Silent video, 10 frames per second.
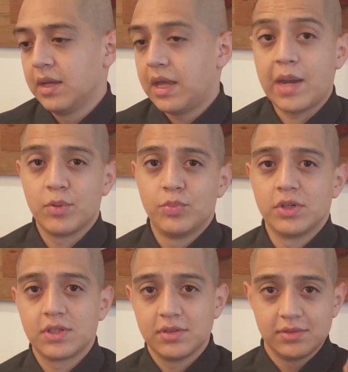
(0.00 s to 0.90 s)
Amber
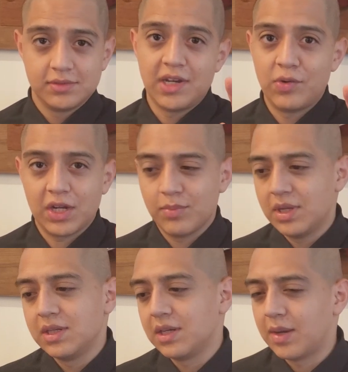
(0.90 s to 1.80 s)
book, I recommend
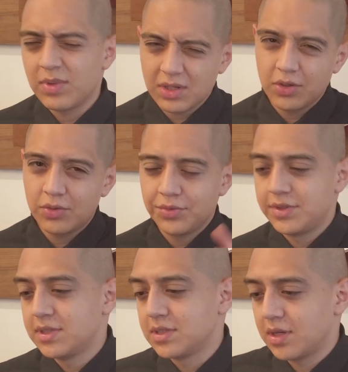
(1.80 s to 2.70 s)
it. I'm gonna go
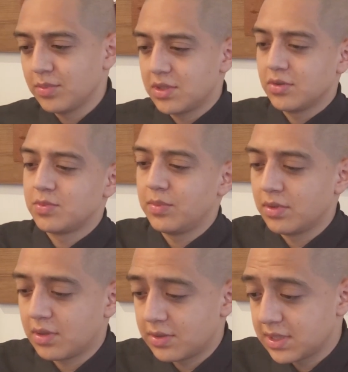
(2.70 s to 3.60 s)
into study materials maybe
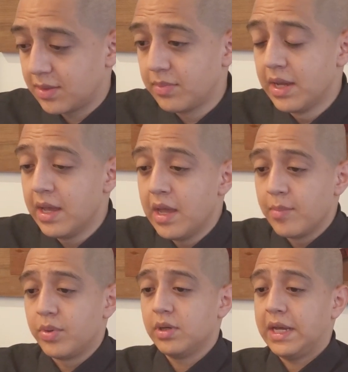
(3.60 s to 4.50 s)
another time,
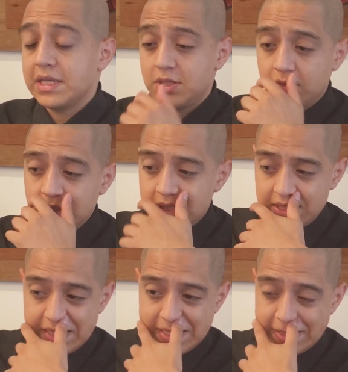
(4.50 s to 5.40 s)
but as you can
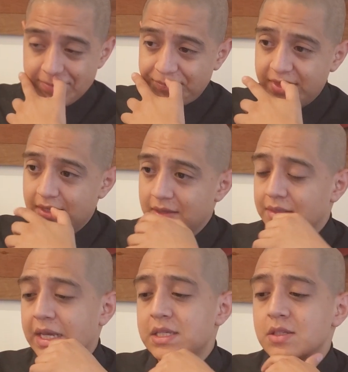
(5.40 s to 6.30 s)
see,
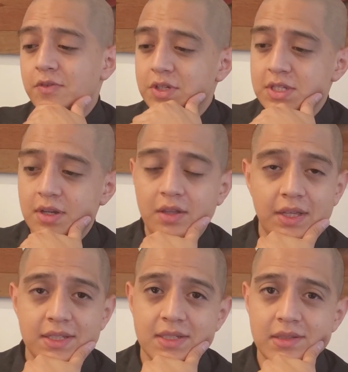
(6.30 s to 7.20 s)
licensed versus not
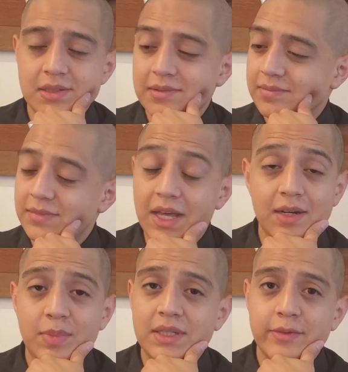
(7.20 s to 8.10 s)
licensed, not a
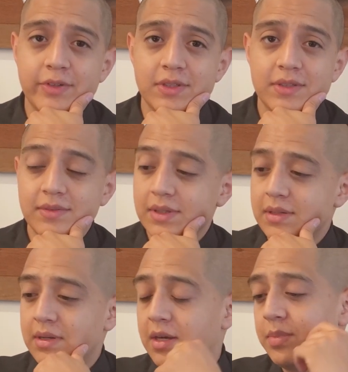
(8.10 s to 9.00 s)
big difference.
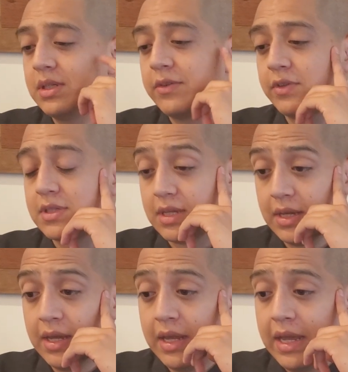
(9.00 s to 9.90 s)
Not a big difference.
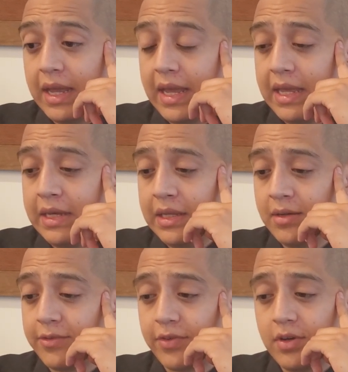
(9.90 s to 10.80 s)
And in a
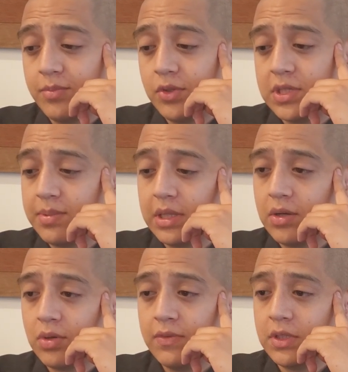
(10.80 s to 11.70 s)
firm, you typically
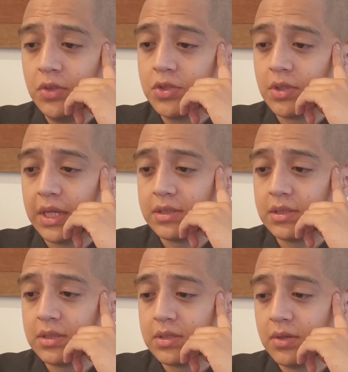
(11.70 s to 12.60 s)
don't even use your license.
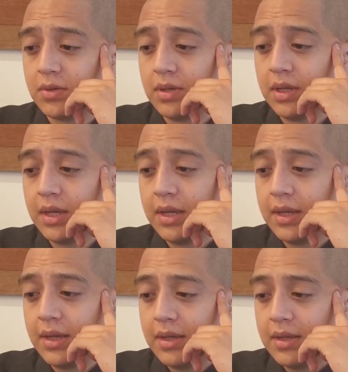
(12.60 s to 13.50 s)
So
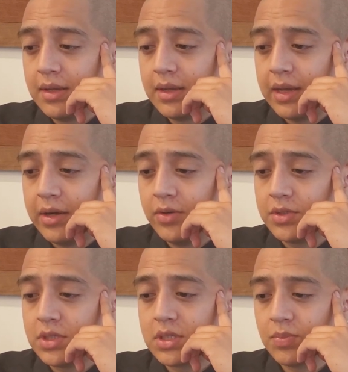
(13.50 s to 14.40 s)
I don't know. It's
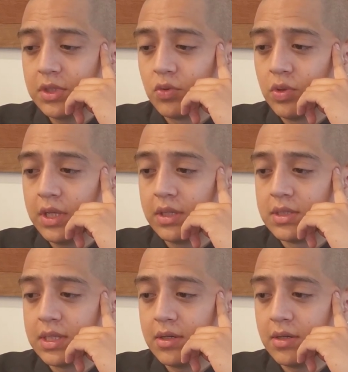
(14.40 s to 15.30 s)
just something to really
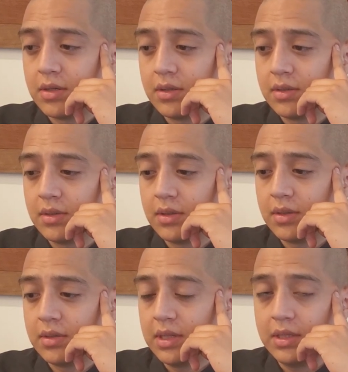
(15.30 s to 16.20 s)
consider.
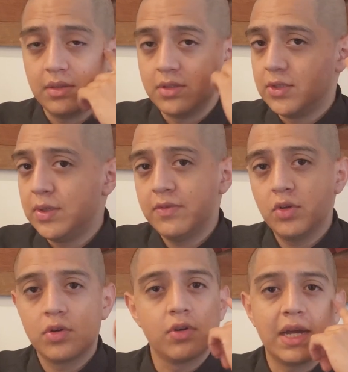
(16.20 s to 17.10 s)
That do you even go
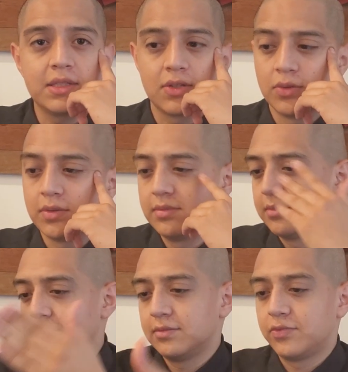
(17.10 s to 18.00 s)
to grad school
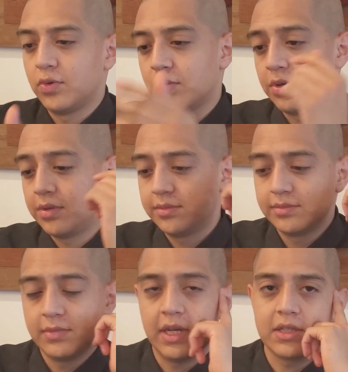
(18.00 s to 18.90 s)
for
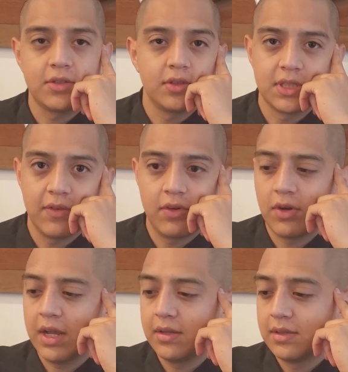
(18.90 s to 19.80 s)
an extra
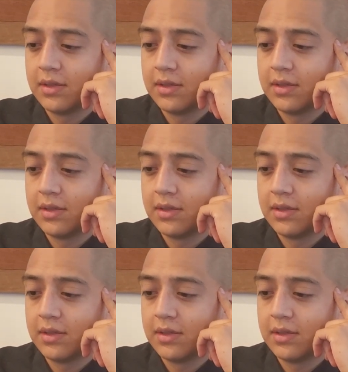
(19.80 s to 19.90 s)
$7,000?